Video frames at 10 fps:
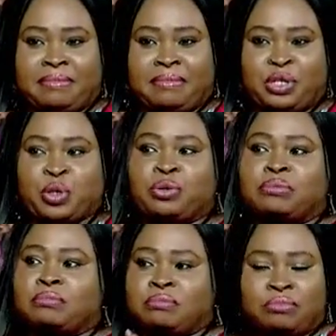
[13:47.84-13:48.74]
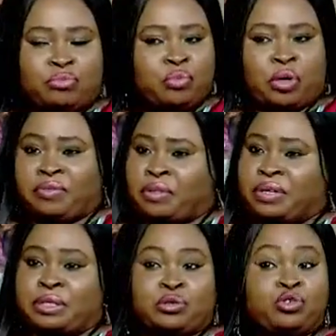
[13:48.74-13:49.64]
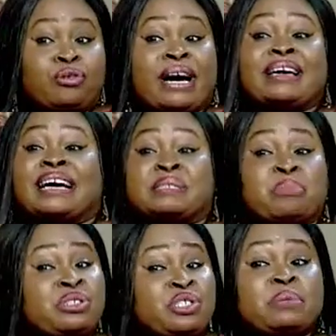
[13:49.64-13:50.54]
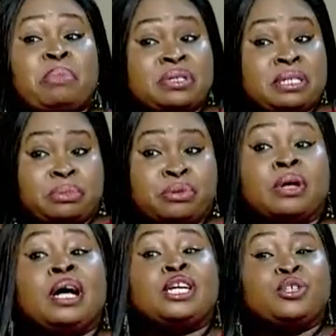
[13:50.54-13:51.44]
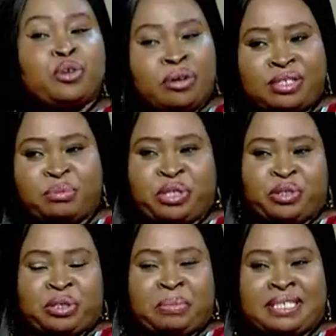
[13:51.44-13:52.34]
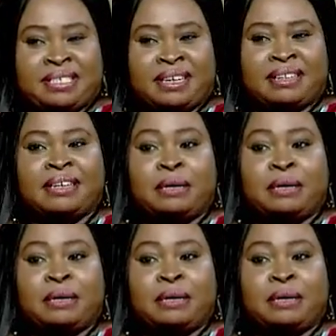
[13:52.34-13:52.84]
So one of the things you try as much as possible not to be judgmental.